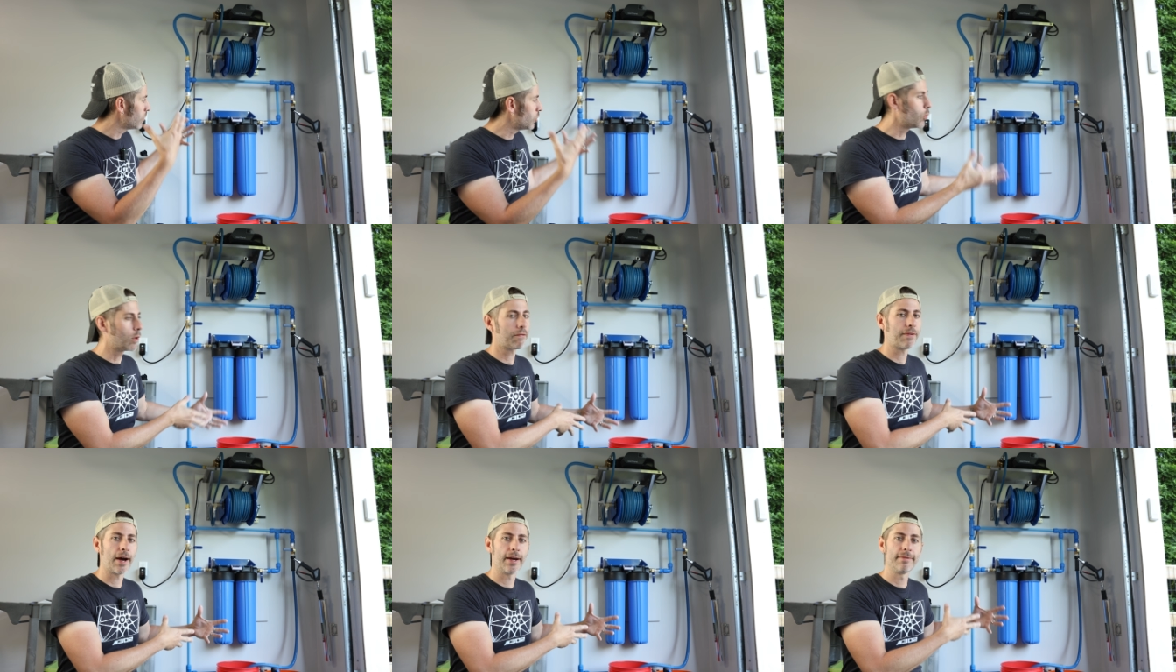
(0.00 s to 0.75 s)

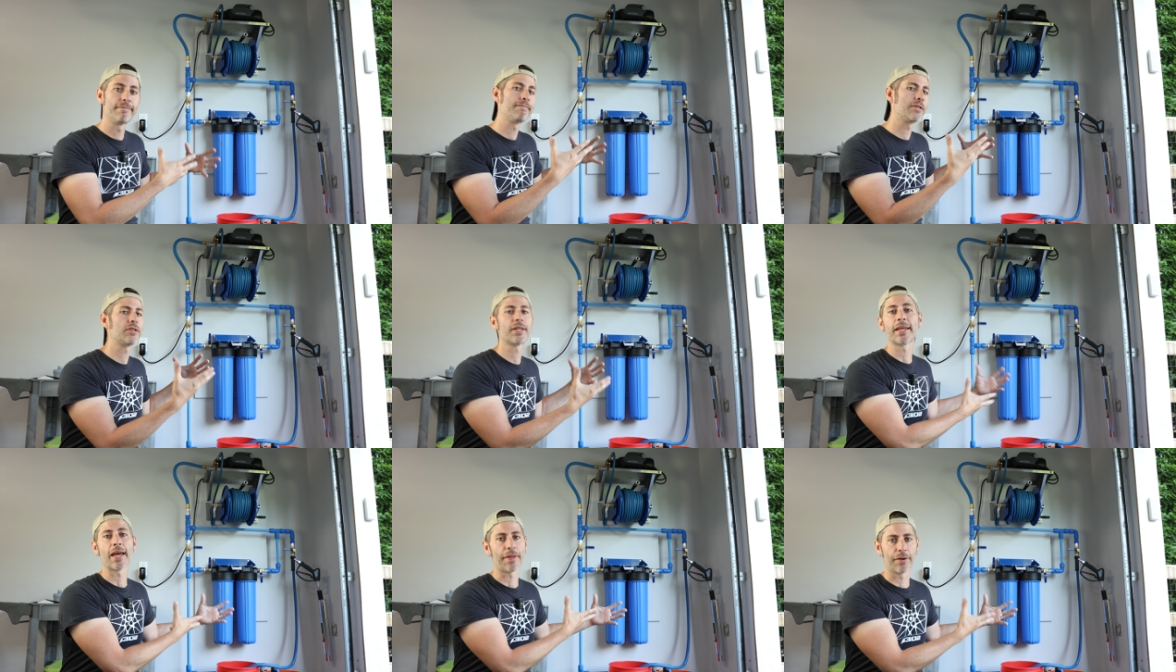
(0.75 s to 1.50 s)
unified
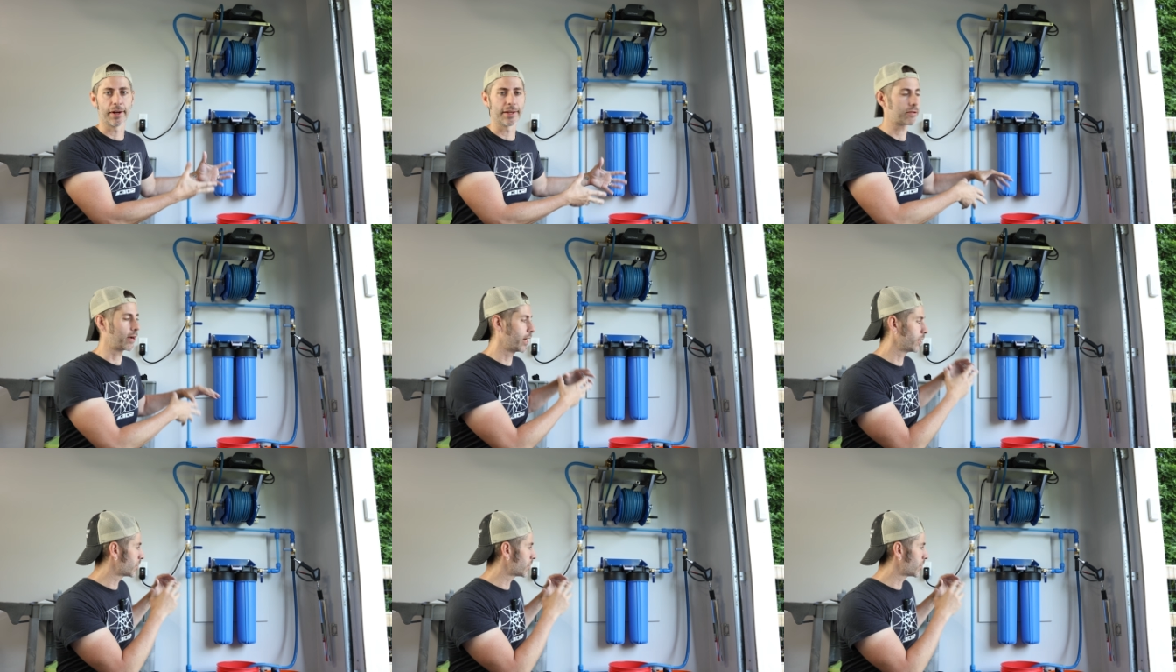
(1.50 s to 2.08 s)
togetherness, right?